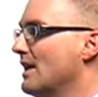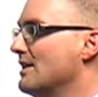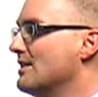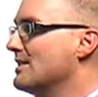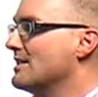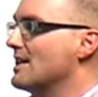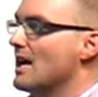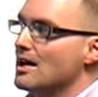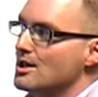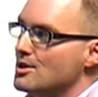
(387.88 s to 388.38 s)

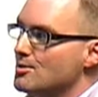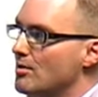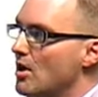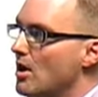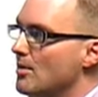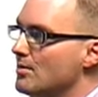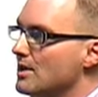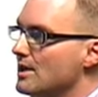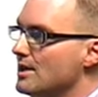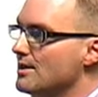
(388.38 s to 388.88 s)
detached
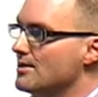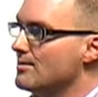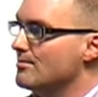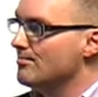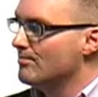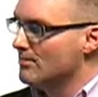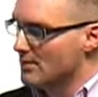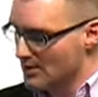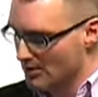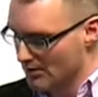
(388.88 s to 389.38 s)
properties.
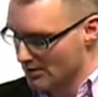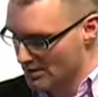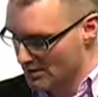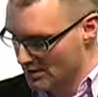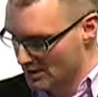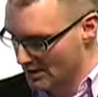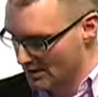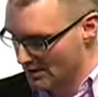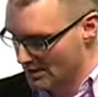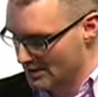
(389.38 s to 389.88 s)
So
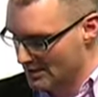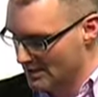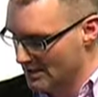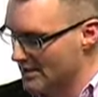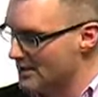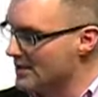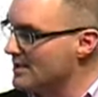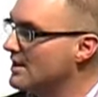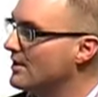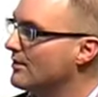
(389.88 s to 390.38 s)

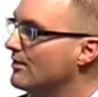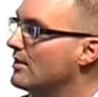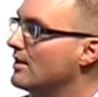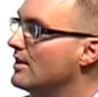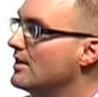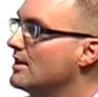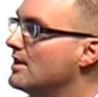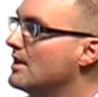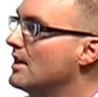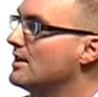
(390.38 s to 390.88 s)
it's a
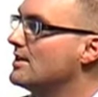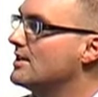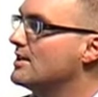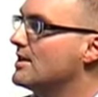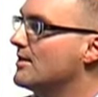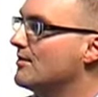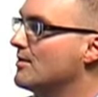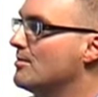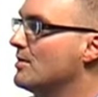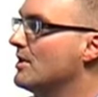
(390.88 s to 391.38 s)
different
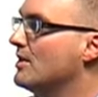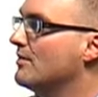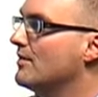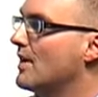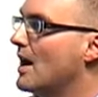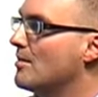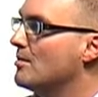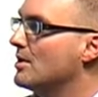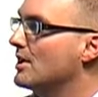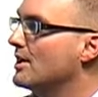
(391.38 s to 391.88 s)
bit of
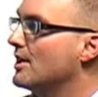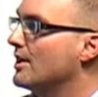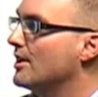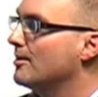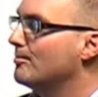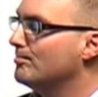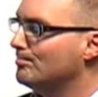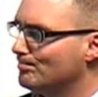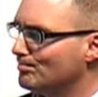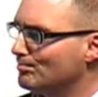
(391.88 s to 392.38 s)
fabric
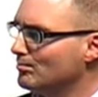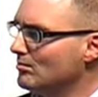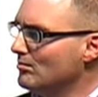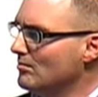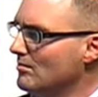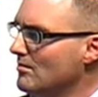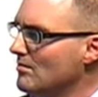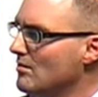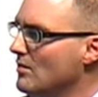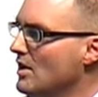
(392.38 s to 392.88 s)
here.
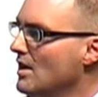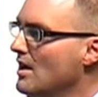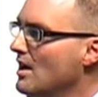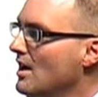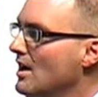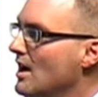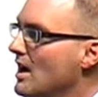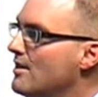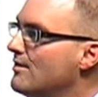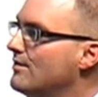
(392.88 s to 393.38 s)

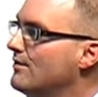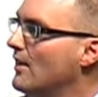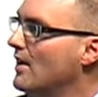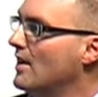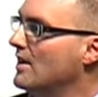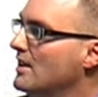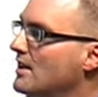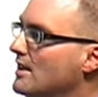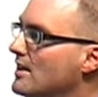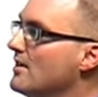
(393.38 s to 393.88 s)
And
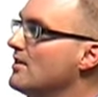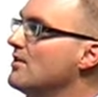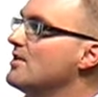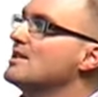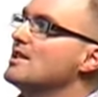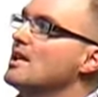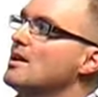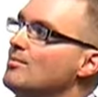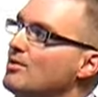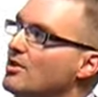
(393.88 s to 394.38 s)
finally, another
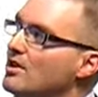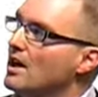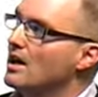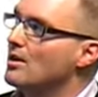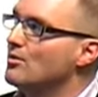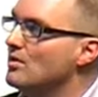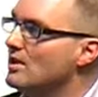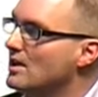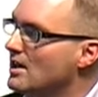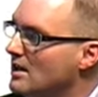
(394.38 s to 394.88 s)
example that I
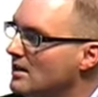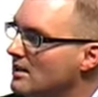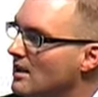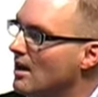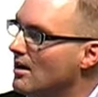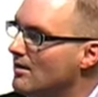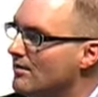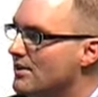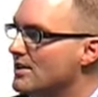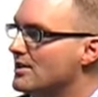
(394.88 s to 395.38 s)
really
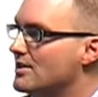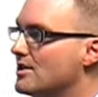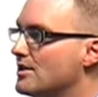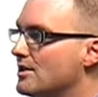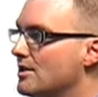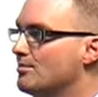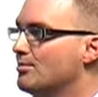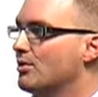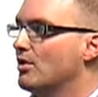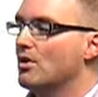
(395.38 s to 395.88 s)
love. This is
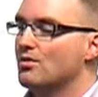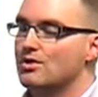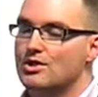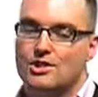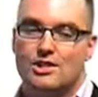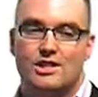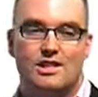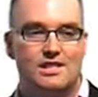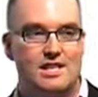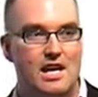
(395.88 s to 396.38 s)
an
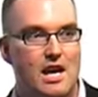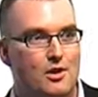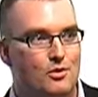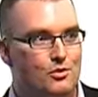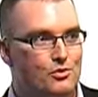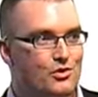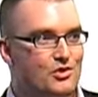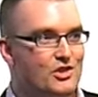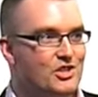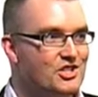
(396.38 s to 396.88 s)
approach to the
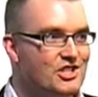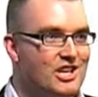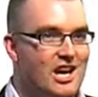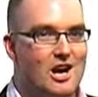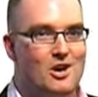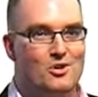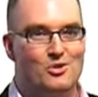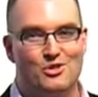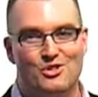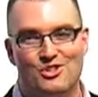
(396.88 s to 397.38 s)
town from the
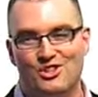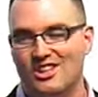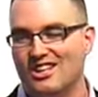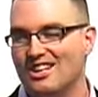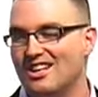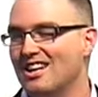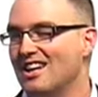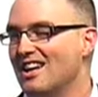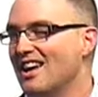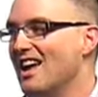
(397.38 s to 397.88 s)
south,
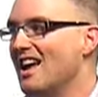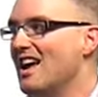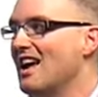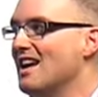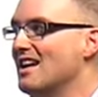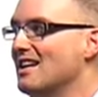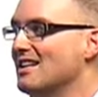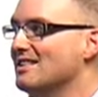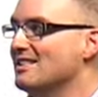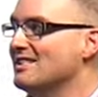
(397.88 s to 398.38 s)

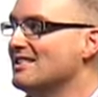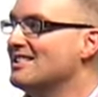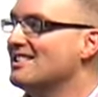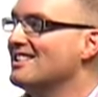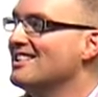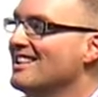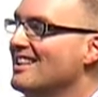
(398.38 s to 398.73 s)
and